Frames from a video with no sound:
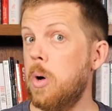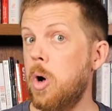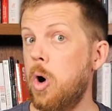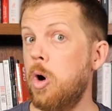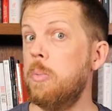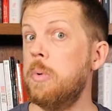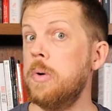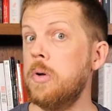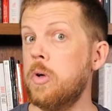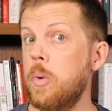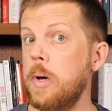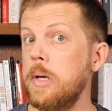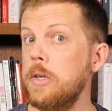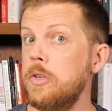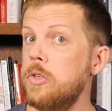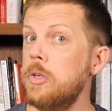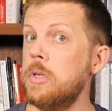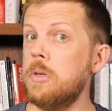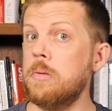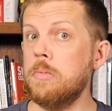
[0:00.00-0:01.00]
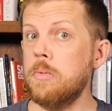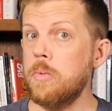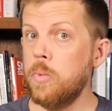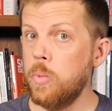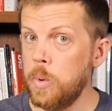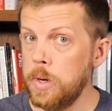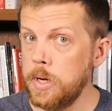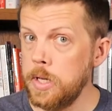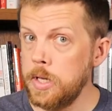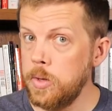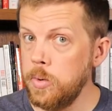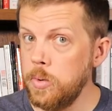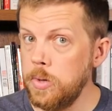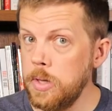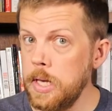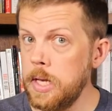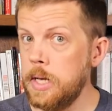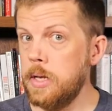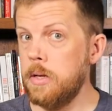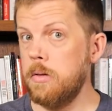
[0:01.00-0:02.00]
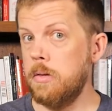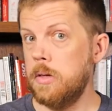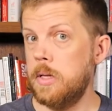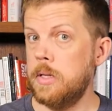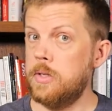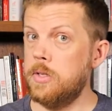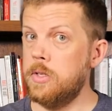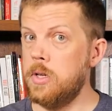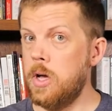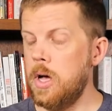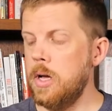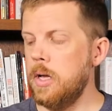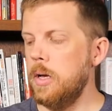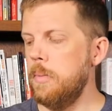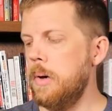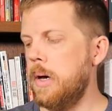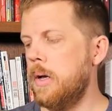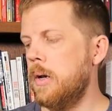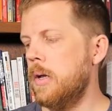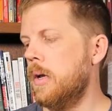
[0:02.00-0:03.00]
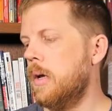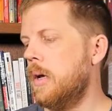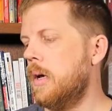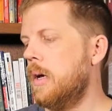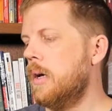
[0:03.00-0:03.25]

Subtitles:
Open question. What do you think? Let's talk about it.